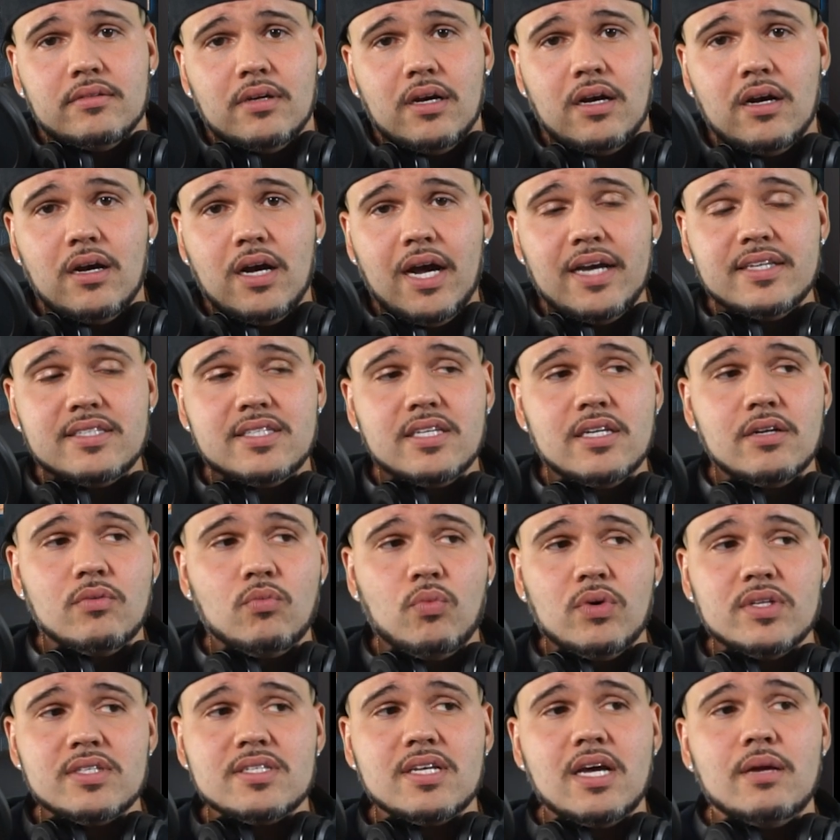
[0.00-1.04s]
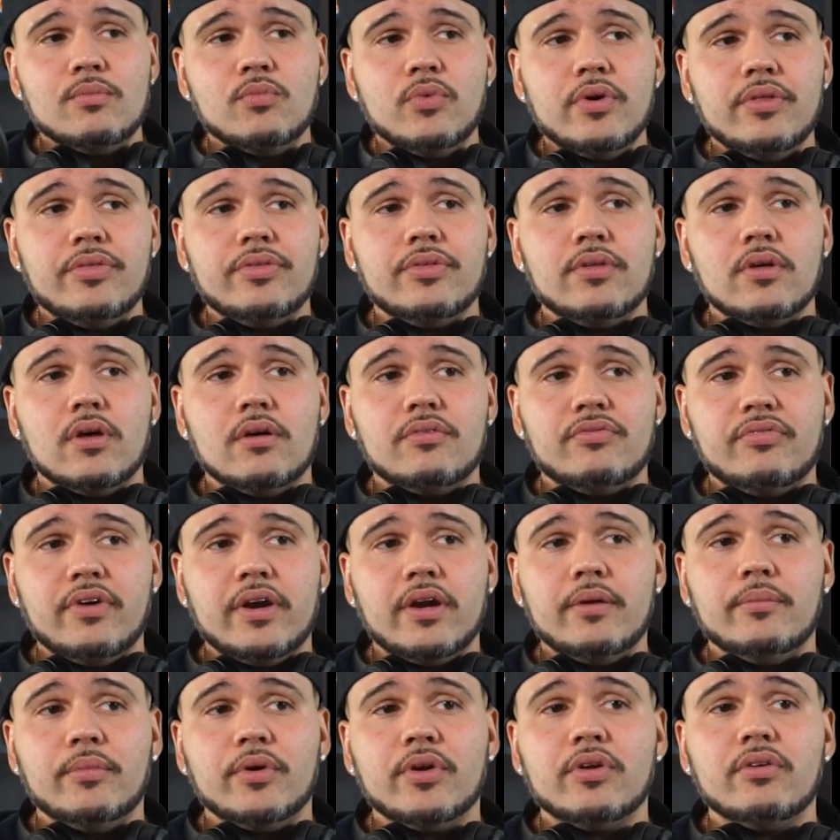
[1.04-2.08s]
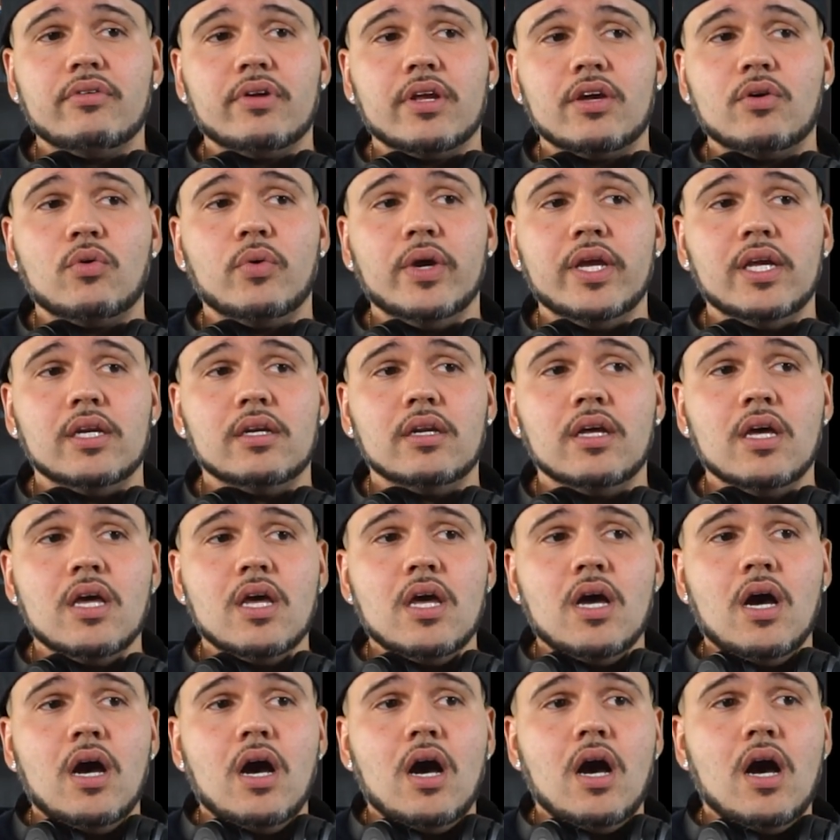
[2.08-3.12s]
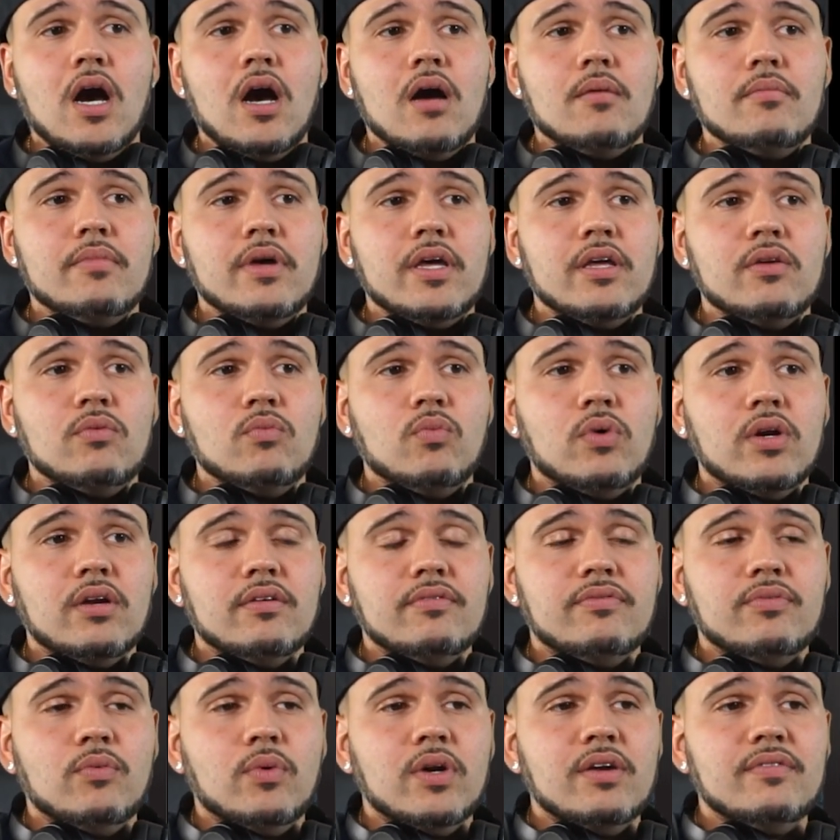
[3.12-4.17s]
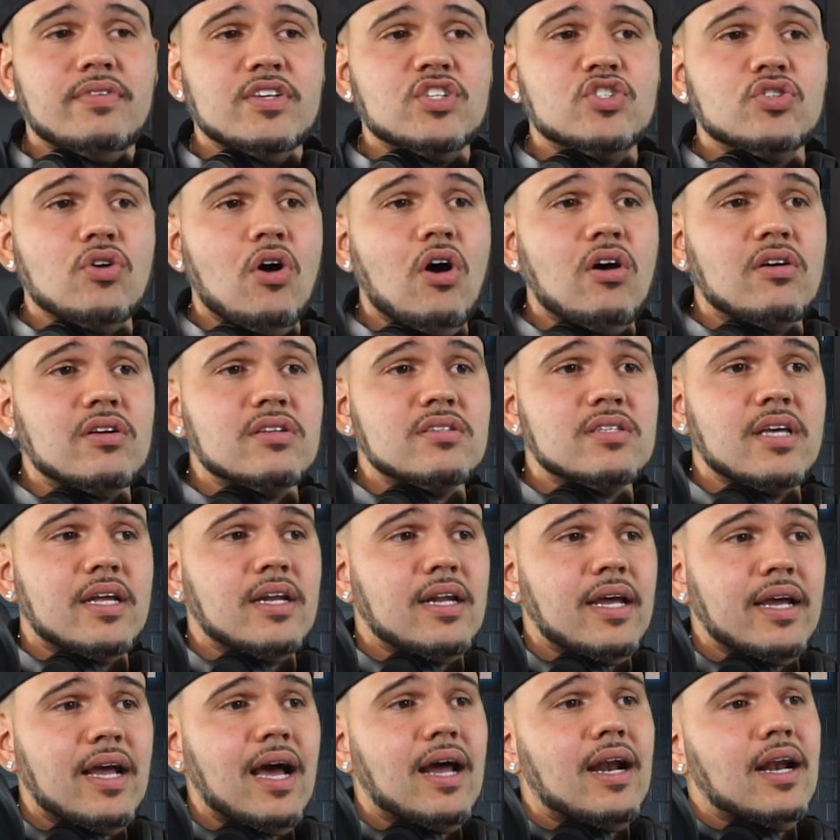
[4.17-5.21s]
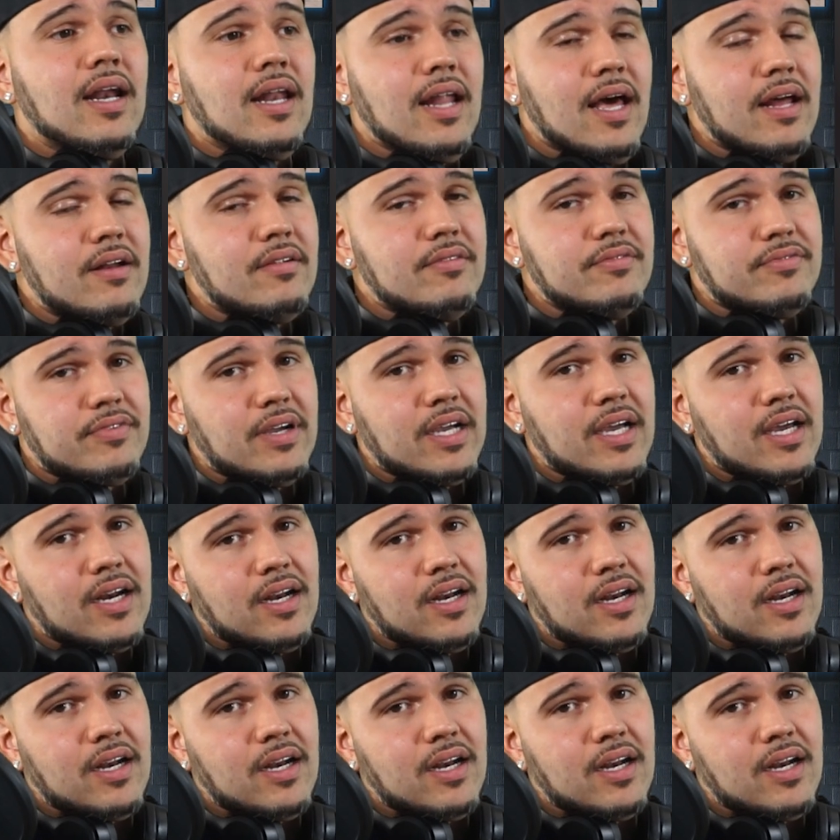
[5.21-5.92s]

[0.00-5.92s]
I did it one time with Freddie Mercury and Queen. And one of his songs, and I got a lot of